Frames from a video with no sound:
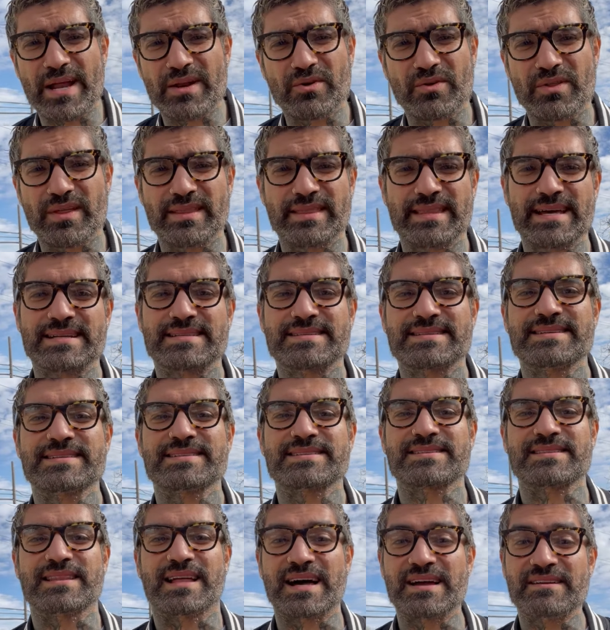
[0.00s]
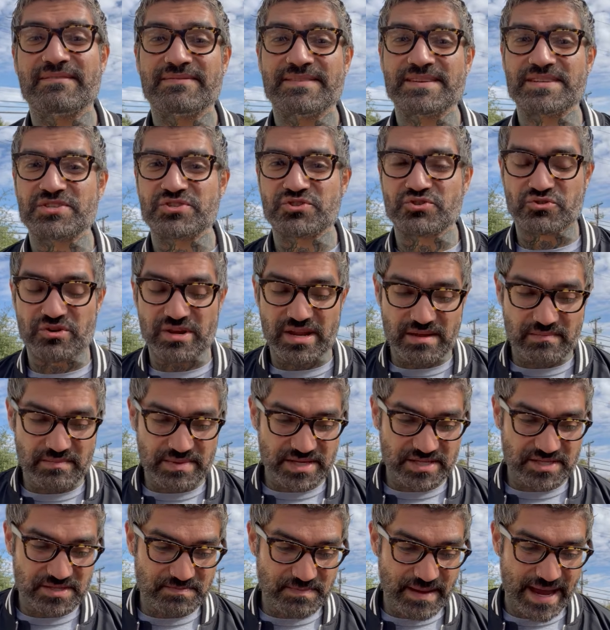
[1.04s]
know that that's his life, his dream,
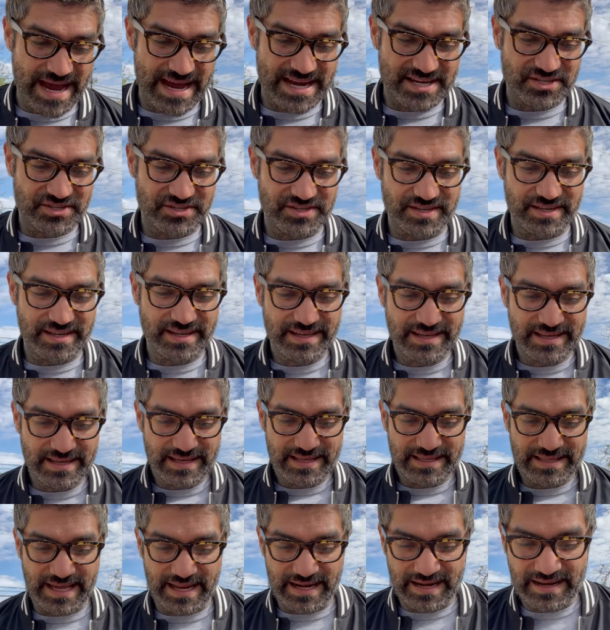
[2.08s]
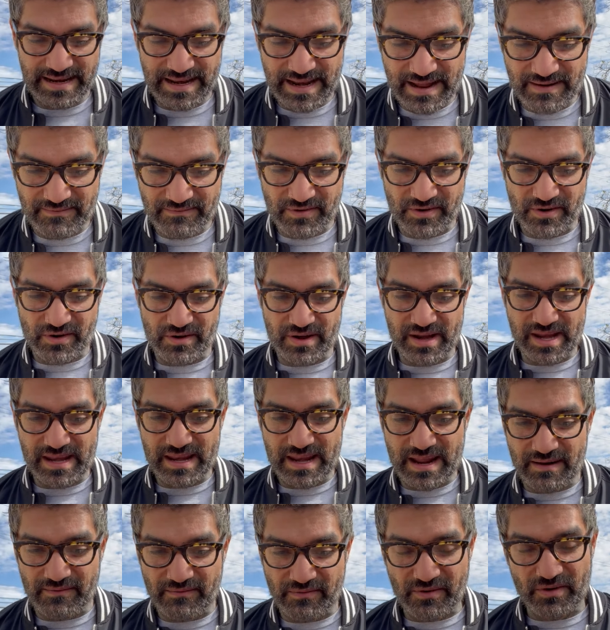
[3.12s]
his passion, that he
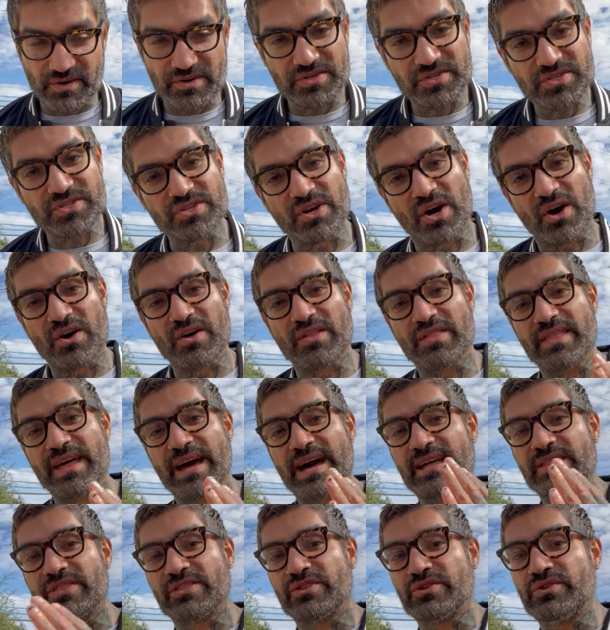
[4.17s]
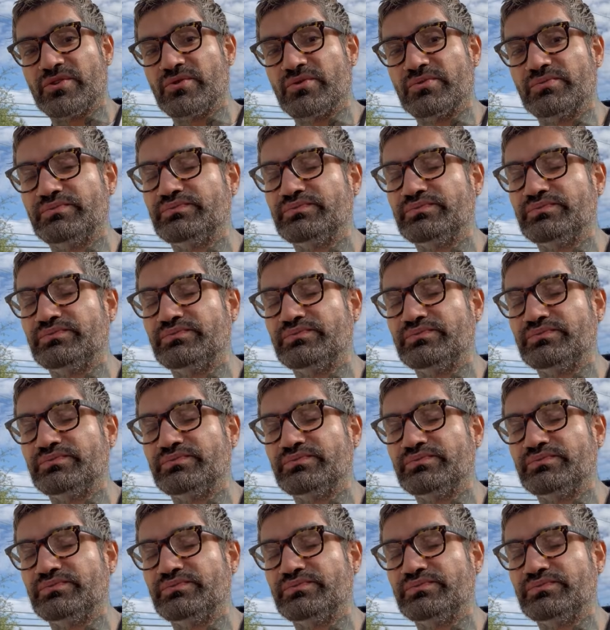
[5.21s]
never saw that through